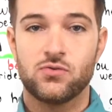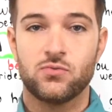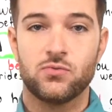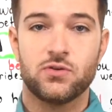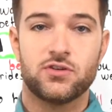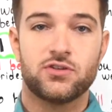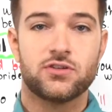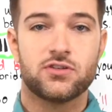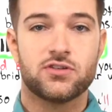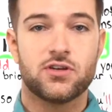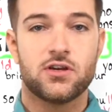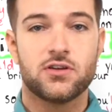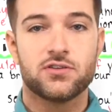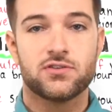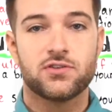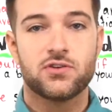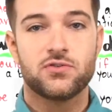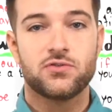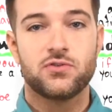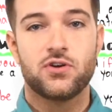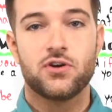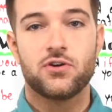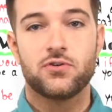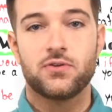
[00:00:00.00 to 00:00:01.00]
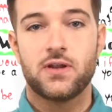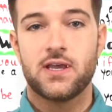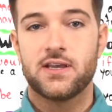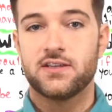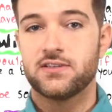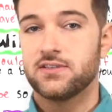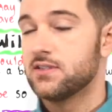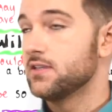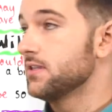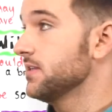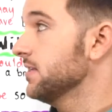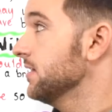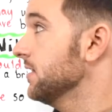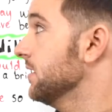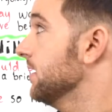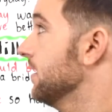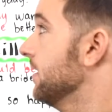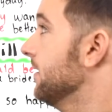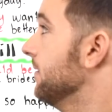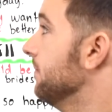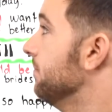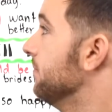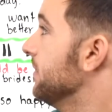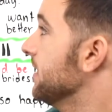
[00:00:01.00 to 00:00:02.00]
which is also known as the
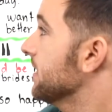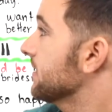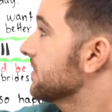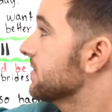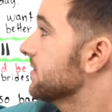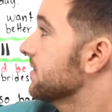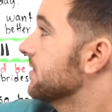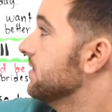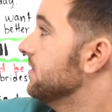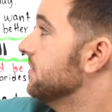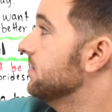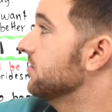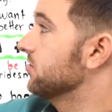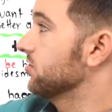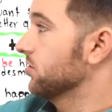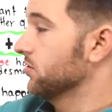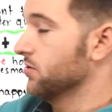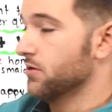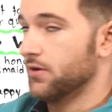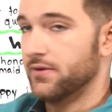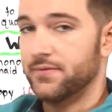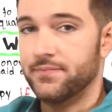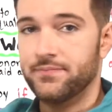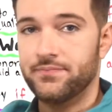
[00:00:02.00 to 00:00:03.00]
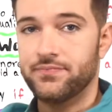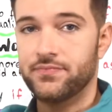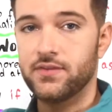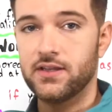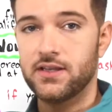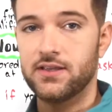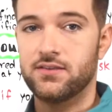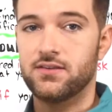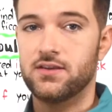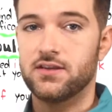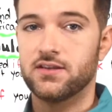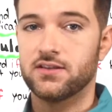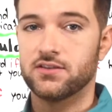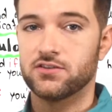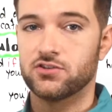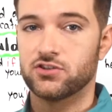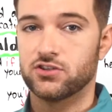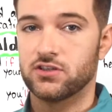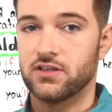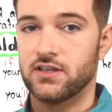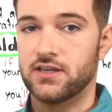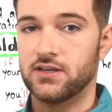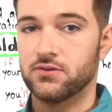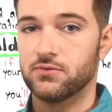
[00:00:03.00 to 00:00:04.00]
mixed conditional in the
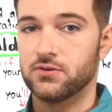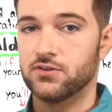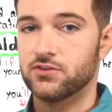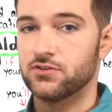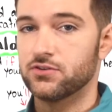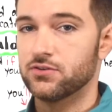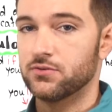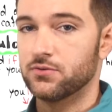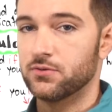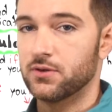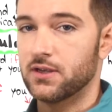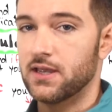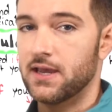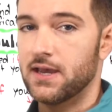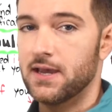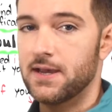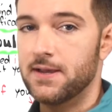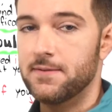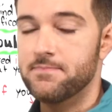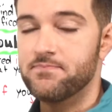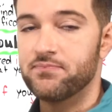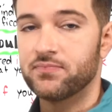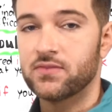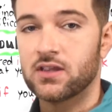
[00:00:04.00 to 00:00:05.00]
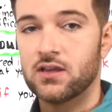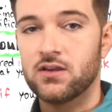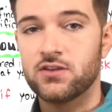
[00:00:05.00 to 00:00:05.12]
English language, okay?